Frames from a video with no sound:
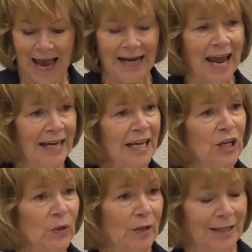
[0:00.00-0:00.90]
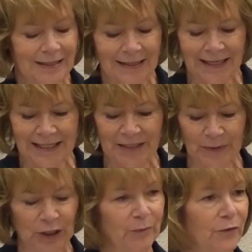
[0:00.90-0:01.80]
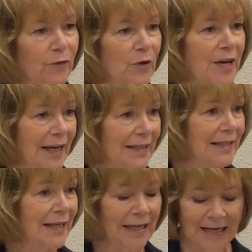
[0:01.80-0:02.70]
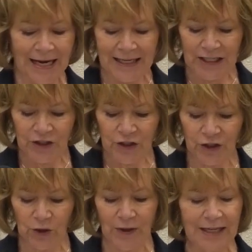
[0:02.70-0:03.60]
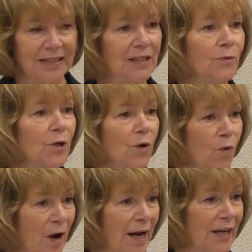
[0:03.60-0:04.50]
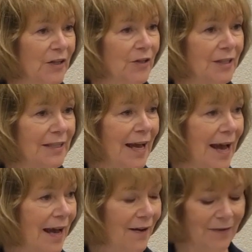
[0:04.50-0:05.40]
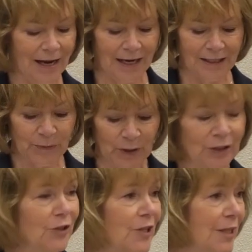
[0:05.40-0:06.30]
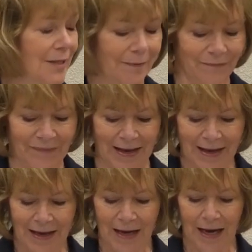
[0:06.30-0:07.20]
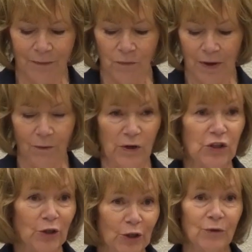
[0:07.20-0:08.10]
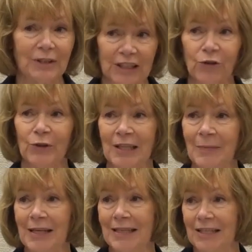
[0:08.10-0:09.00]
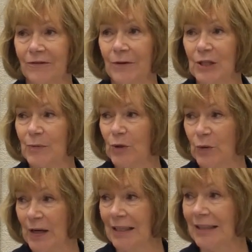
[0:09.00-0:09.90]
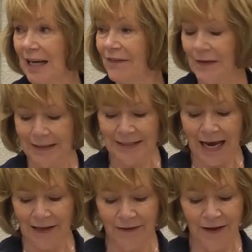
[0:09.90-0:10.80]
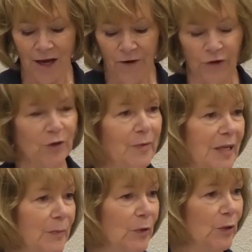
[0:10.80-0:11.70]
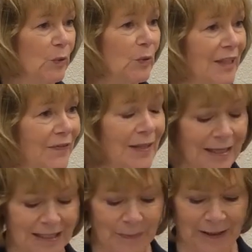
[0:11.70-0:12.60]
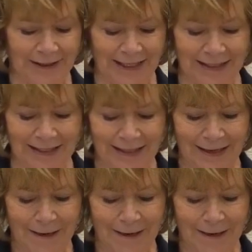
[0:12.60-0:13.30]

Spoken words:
And any unit that is built before 1992 isn't required to have a sprinkler system, which could literally mean the difference between life and death for the people who live in these buildings.